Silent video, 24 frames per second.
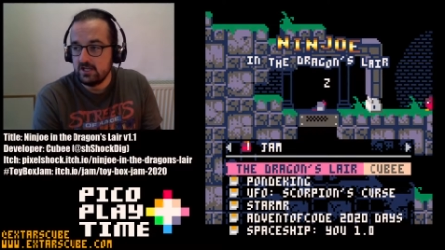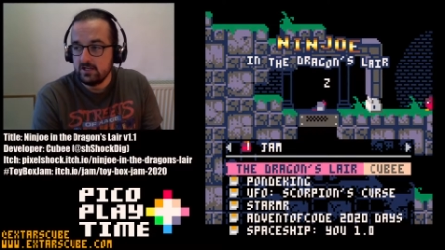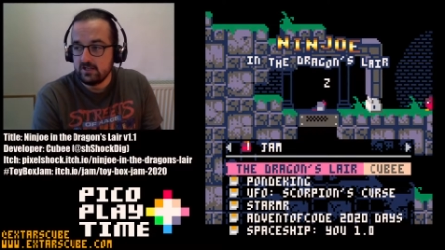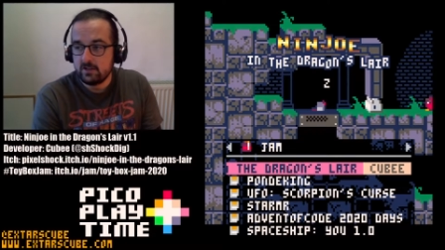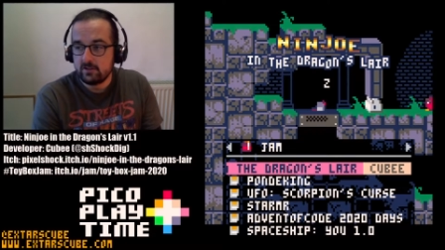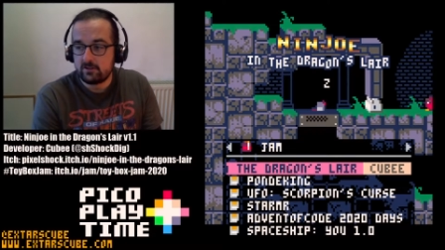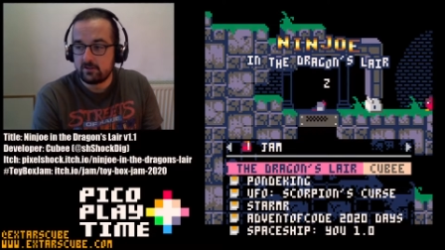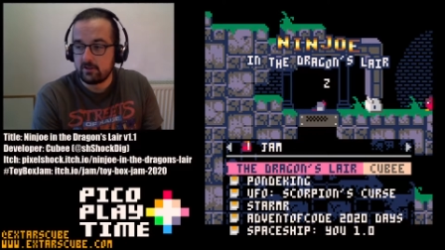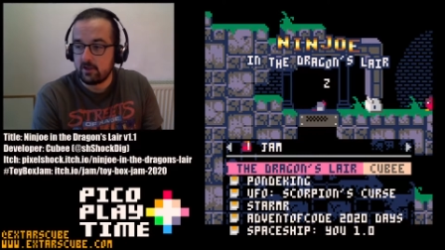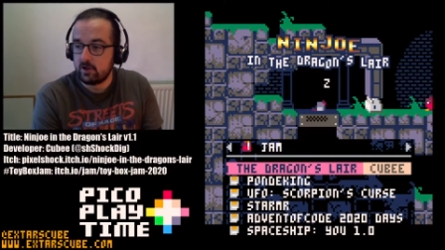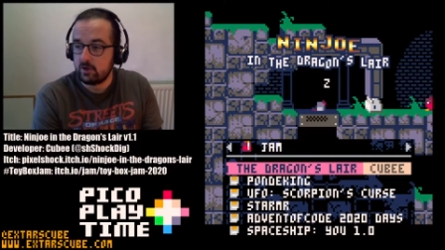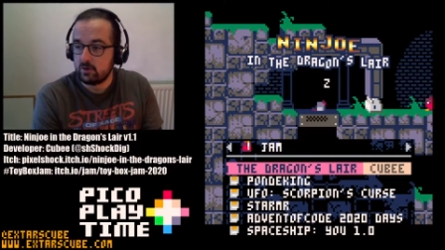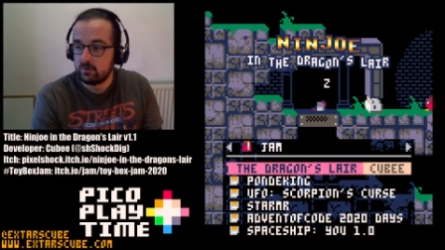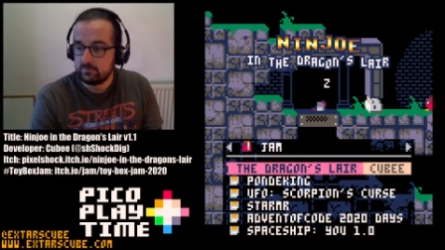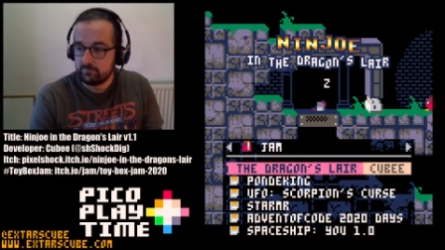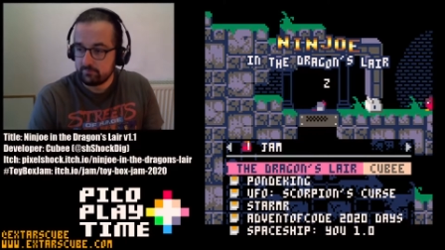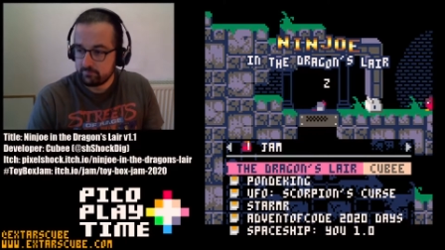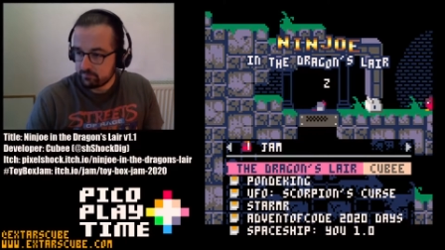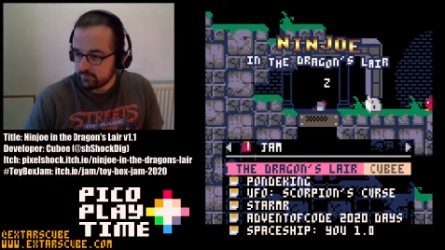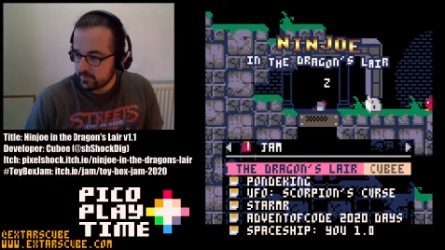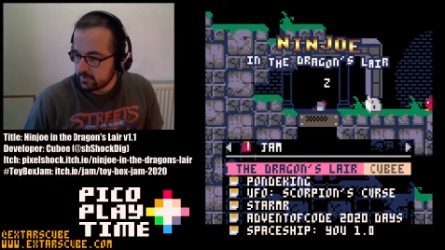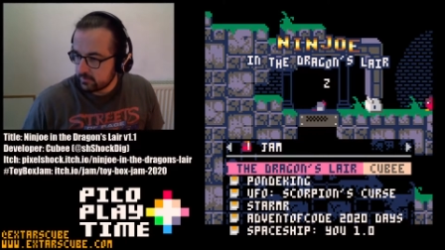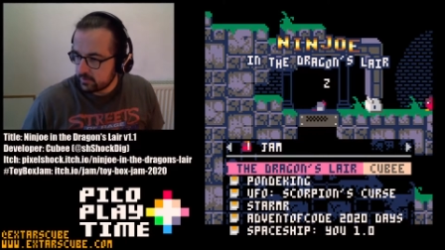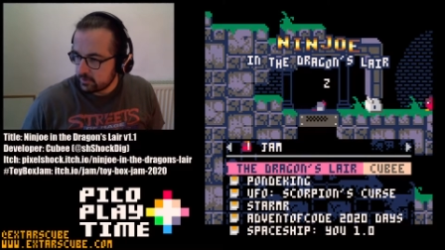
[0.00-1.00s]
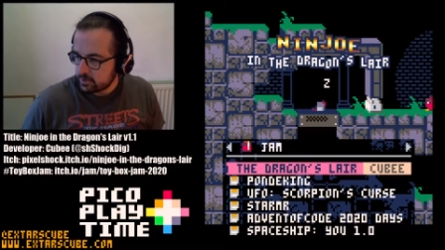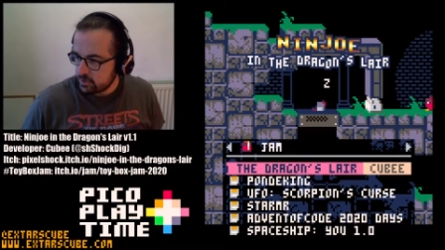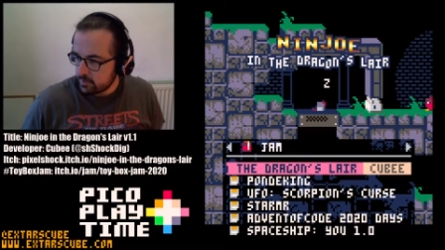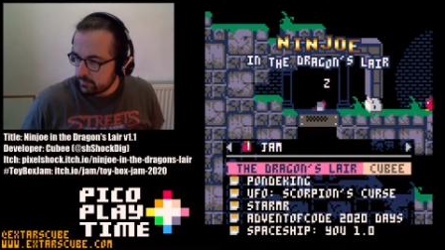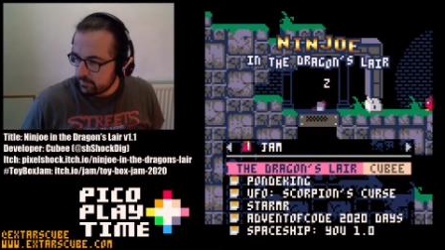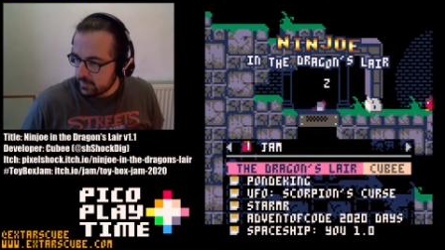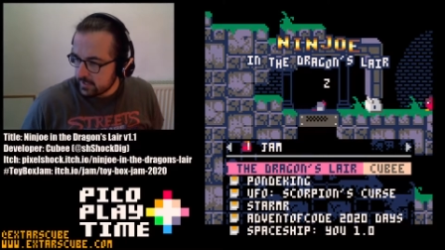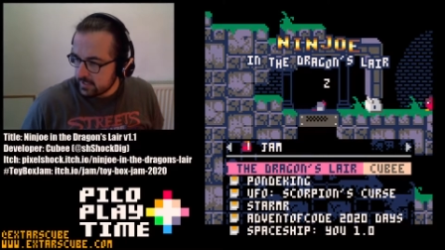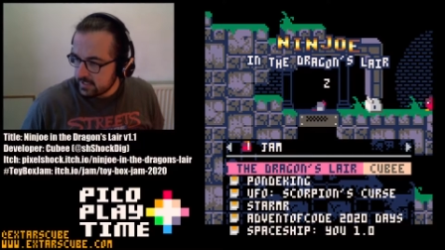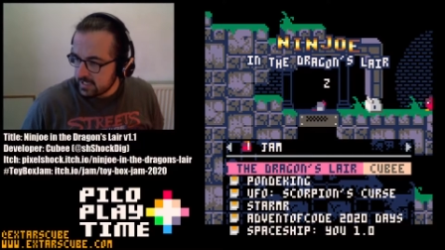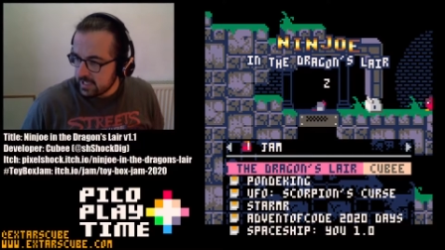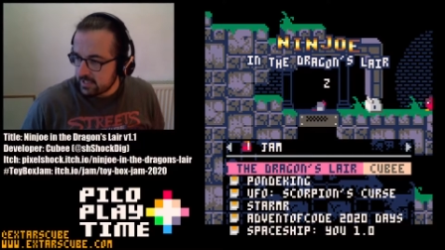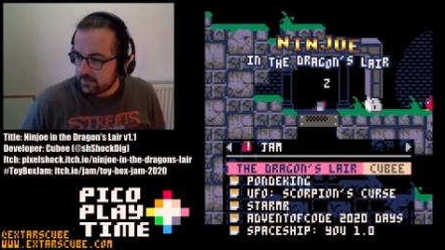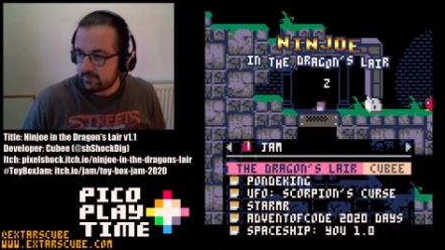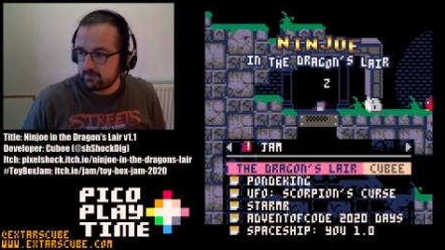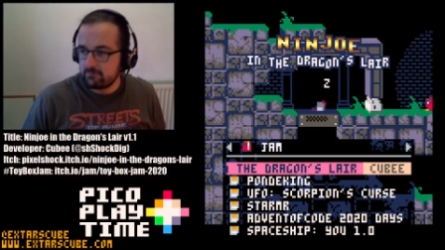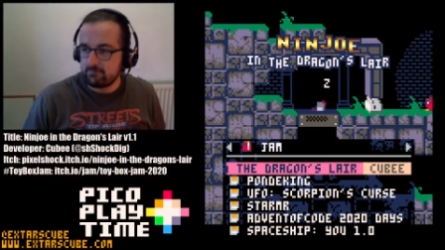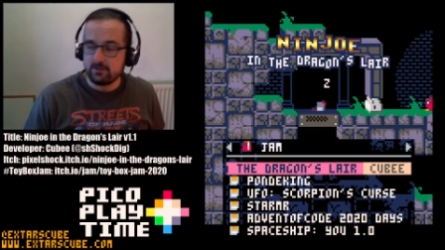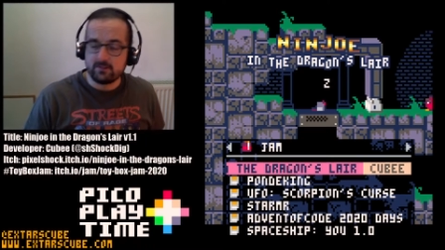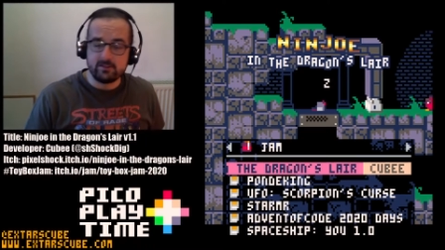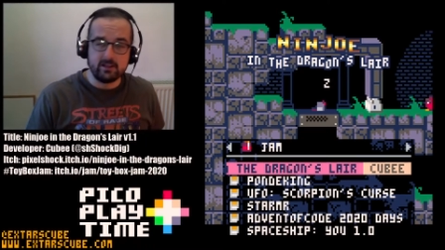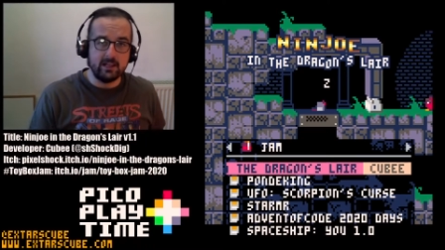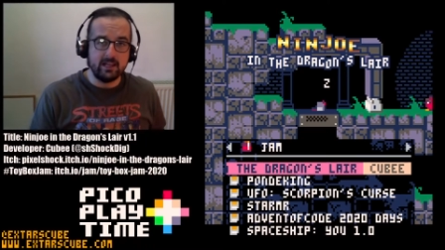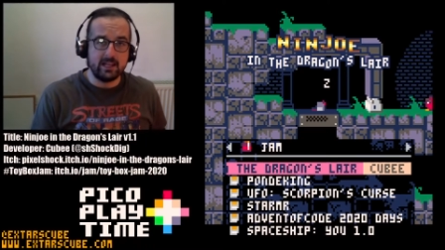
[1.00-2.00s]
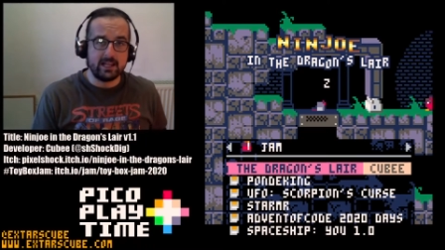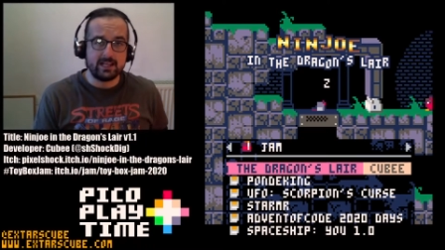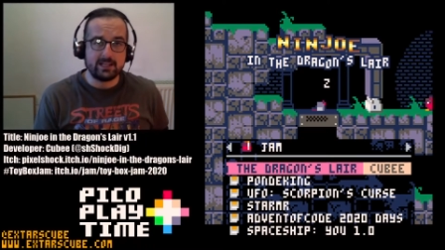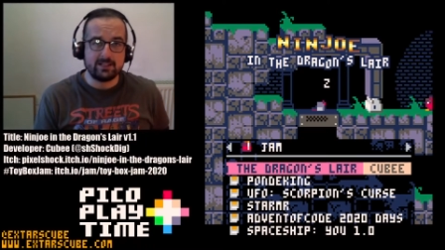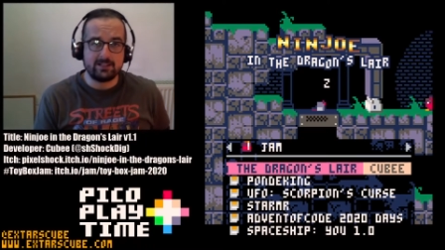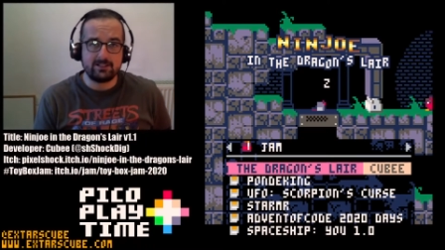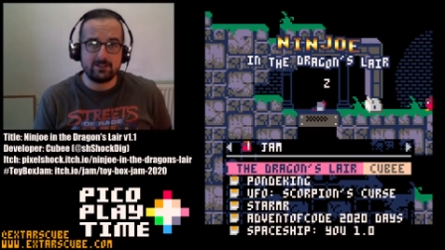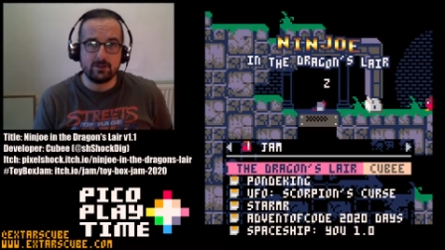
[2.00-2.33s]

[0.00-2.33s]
so there should be, yes, there is a link